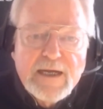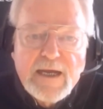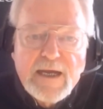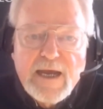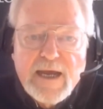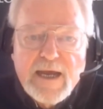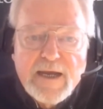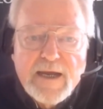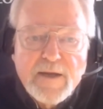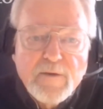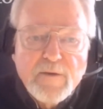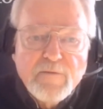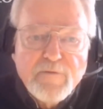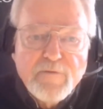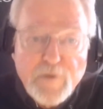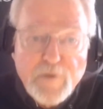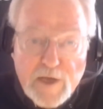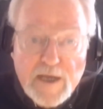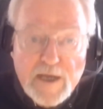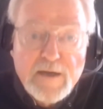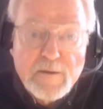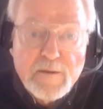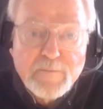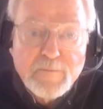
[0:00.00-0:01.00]
and for
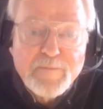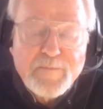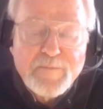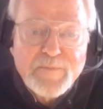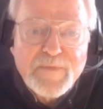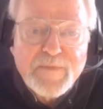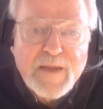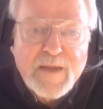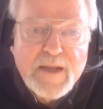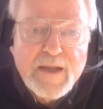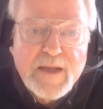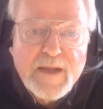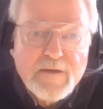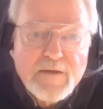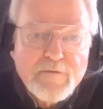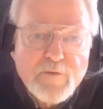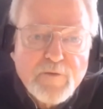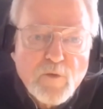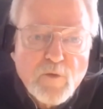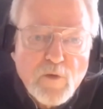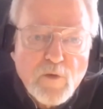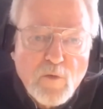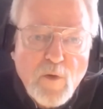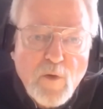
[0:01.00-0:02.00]
him
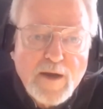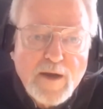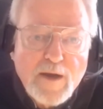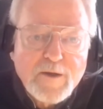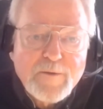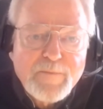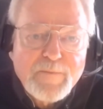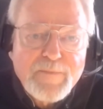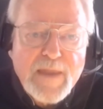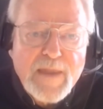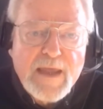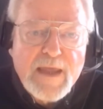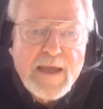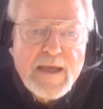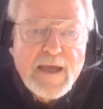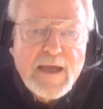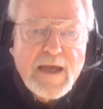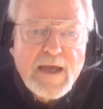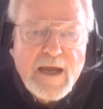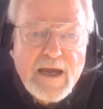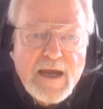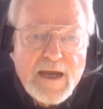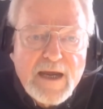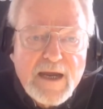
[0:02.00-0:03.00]
for a while.
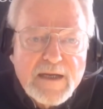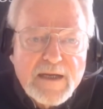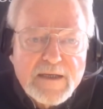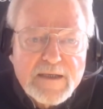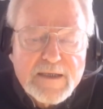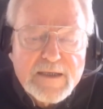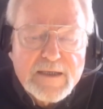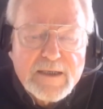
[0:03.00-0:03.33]
And